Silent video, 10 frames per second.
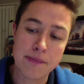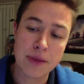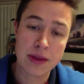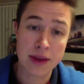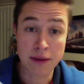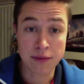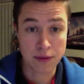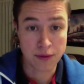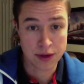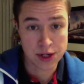be thankful
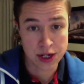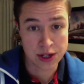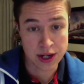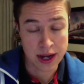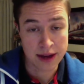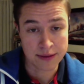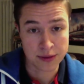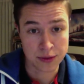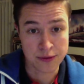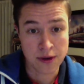for the changes I have
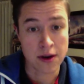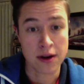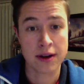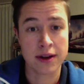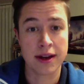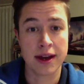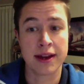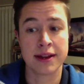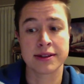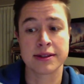so far,
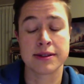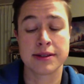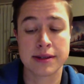and